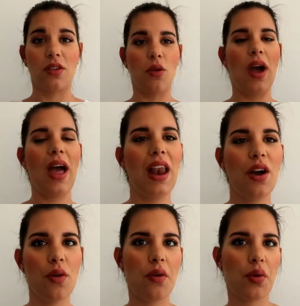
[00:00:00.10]
So
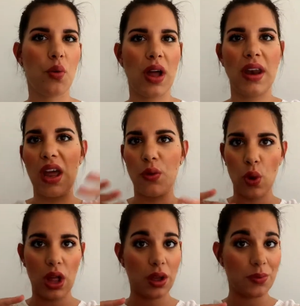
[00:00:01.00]
hello everyone
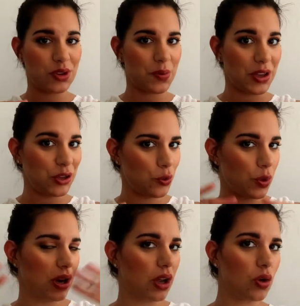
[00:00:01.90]
and welcome to my new
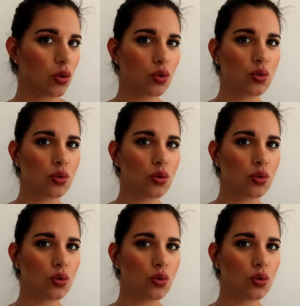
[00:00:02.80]
video.